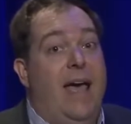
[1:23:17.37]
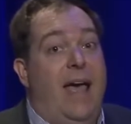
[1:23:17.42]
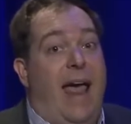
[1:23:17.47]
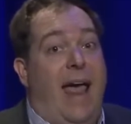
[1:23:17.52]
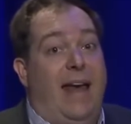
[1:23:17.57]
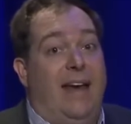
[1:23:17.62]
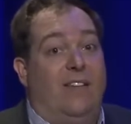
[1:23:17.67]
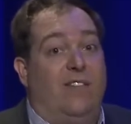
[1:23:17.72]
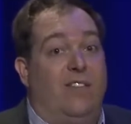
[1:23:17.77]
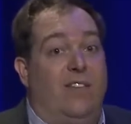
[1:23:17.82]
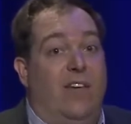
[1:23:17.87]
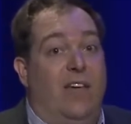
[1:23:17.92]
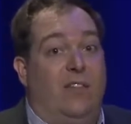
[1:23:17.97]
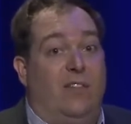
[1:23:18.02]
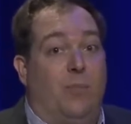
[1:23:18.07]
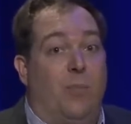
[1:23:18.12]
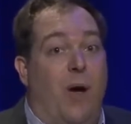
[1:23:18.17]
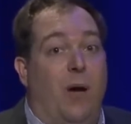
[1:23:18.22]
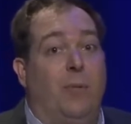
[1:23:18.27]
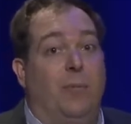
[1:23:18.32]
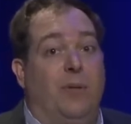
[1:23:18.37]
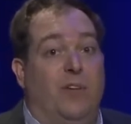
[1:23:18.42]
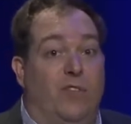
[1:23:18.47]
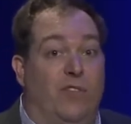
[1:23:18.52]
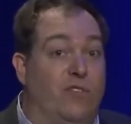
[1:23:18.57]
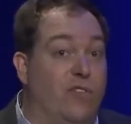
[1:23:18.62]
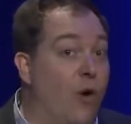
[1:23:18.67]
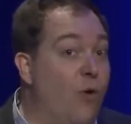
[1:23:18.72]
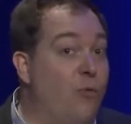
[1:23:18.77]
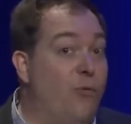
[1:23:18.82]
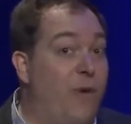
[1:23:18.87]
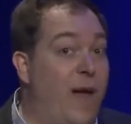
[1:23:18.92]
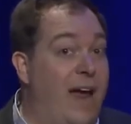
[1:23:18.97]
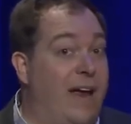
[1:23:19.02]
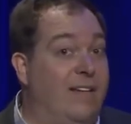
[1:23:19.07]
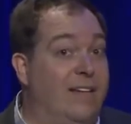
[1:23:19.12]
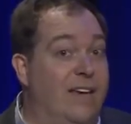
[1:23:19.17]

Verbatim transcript: And it's, it's probably so faint,